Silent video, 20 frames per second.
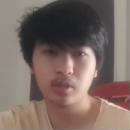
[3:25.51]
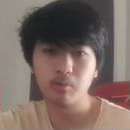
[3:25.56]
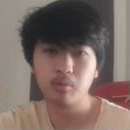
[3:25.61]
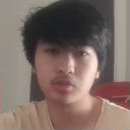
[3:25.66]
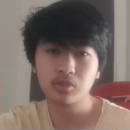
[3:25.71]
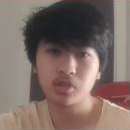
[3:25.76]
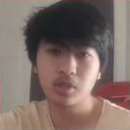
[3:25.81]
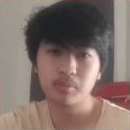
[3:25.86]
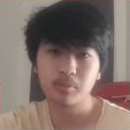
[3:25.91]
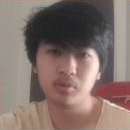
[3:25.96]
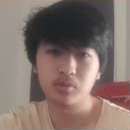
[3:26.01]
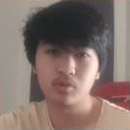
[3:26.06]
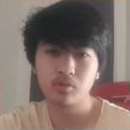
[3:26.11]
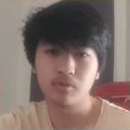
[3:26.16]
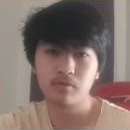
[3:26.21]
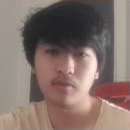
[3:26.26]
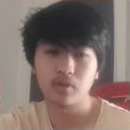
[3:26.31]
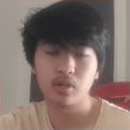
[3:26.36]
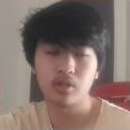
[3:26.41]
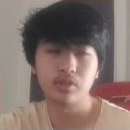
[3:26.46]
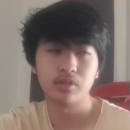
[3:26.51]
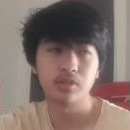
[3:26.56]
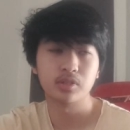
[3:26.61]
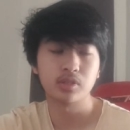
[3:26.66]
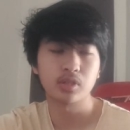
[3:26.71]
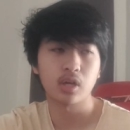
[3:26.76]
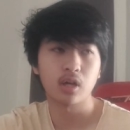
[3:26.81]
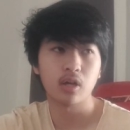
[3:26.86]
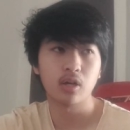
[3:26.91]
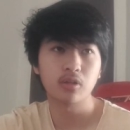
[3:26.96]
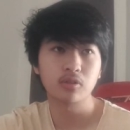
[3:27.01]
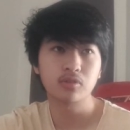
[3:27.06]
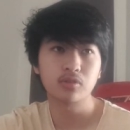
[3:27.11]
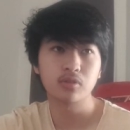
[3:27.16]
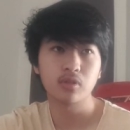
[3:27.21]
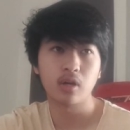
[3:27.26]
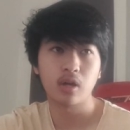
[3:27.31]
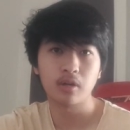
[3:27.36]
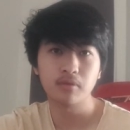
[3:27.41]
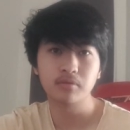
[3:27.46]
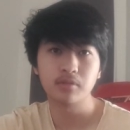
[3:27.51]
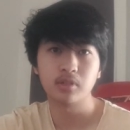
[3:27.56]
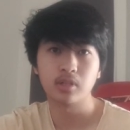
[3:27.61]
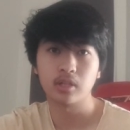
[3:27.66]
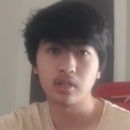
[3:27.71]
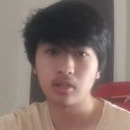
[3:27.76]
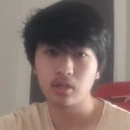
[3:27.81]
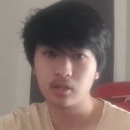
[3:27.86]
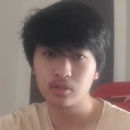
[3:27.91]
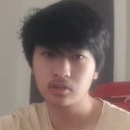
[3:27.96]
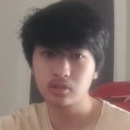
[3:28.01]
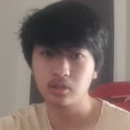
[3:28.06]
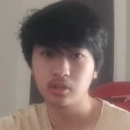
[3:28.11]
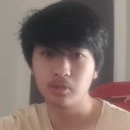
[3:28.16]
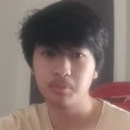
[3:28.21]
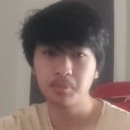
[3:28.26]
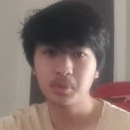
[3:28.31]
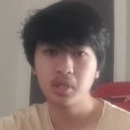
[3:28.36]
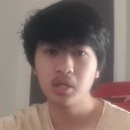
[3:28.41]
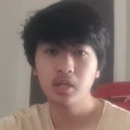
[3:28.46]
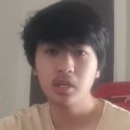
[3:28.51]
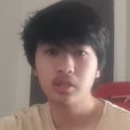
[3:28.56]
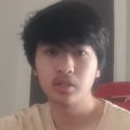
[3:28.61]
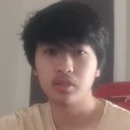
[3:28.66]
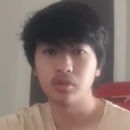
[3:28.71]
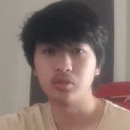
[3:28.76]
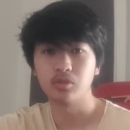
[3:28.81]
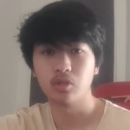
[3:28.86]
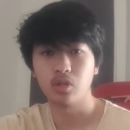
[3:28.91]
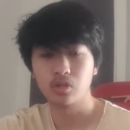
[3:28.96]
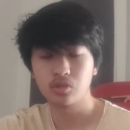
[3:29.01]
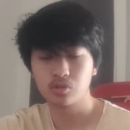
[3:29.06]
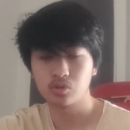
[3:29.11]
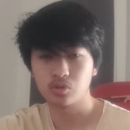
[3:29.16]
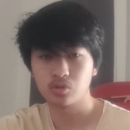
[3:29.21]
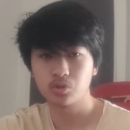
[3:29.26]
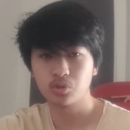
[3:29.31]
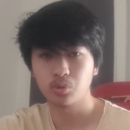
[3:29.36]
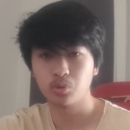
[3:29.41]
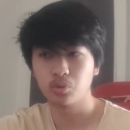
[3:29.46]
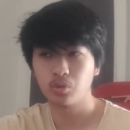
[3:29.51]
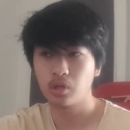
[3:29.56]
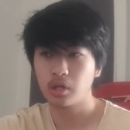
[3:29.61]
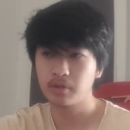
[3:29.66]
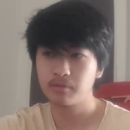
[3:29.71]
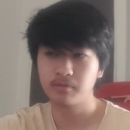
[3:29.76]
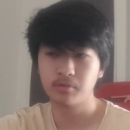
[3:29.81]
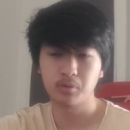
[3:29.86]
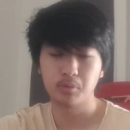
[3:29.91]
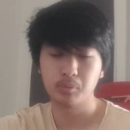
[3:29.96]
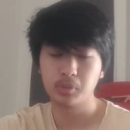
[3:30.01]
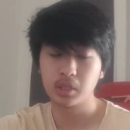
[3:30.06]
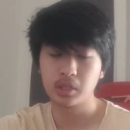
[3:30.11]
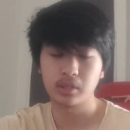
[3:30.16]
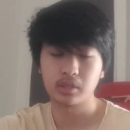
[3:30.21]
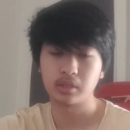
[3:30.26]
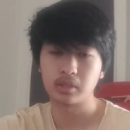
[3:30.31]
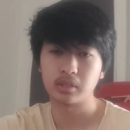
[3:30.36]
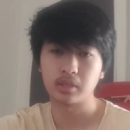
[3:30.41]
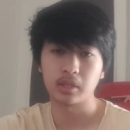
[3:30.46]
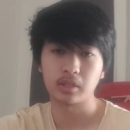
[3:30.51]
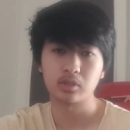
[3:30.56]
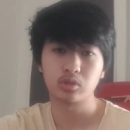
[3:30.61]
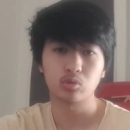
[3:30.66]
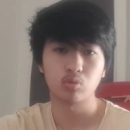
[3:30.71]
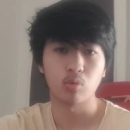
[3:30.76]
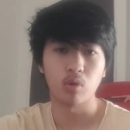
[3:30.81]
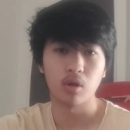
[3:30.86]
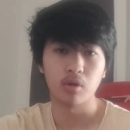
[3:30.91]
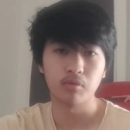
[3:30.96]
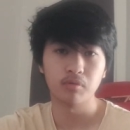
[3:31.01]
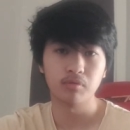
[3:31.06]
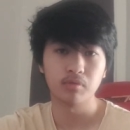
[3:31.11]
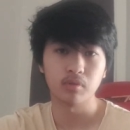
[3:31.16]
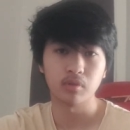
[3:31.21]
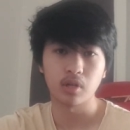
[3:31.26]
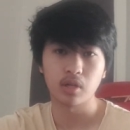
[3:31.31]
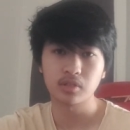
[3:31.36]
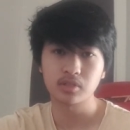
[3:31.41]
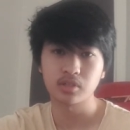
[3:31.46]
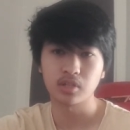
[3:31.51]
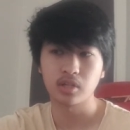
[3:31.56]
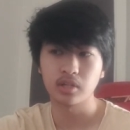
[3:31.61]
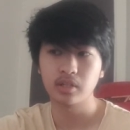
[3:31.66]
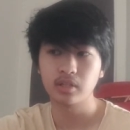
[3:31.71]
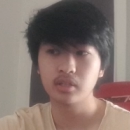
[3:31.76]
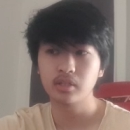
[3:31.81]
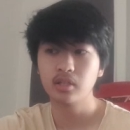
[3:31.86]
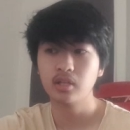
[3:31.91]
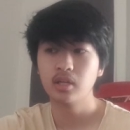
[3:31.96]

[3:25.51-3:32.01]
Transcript: what's happened so far is after that last clip that you guys just saw, I filmed that at like 12 last night.